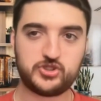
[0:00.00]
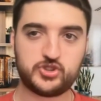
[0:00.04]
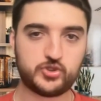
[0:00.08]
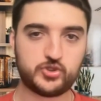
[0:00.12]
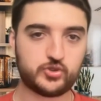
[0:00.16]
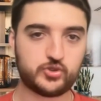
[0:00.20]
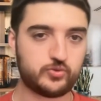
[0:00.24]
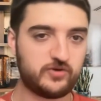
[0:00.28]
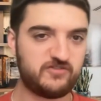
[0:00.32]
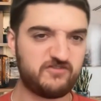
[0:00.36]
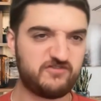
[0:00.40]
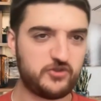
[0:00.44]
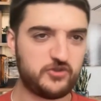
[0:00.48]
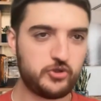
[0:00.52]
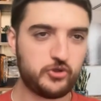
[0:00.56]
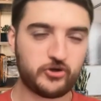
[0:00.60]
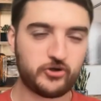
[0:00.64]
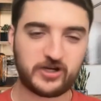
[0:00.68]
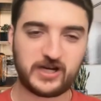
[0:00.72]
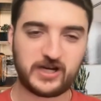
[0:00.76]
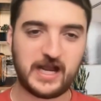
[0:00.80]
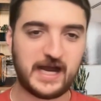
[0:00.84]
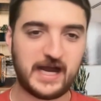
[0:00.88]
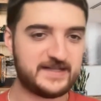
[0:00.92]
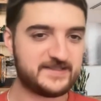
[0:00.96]
to review
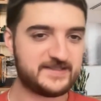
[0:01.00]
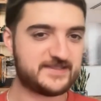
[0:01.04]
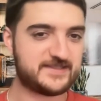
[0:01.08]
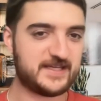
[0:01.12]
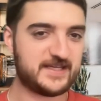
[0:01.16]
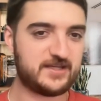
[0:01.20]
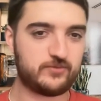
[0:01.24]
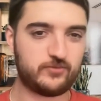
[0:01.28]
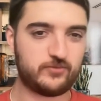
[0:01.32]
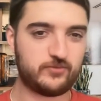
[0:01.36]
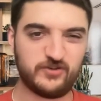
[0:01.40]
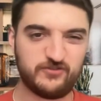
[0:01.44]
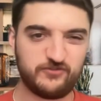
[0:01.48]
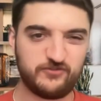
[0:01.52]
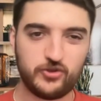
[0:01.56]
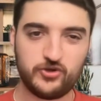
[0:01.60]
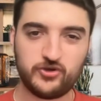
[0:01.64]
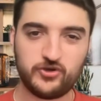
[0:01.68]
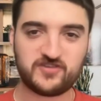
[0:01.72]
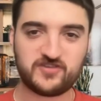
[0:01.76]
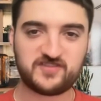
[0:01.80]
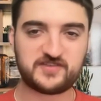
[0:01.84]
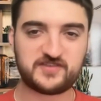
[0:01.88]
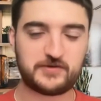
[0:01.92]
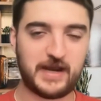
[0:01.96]
your content, review
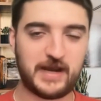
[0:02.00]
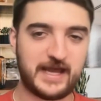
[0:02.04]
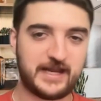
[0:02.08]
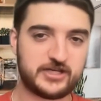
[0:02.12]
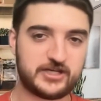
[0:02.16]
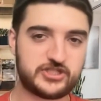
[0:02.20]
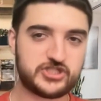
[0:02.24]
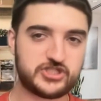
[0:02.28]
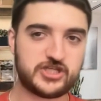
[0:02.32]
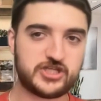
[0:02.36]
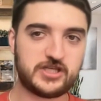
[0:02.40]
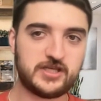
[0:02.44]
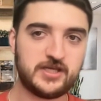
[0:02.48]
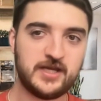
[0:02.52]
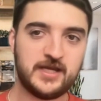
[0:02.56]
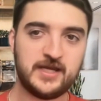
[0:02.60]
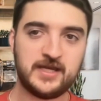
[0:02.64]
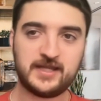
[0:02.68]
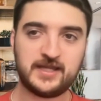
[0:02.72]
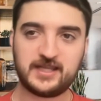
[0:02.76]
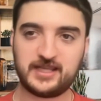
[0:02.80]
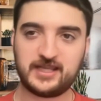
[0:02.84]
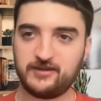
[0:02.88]
your strategy,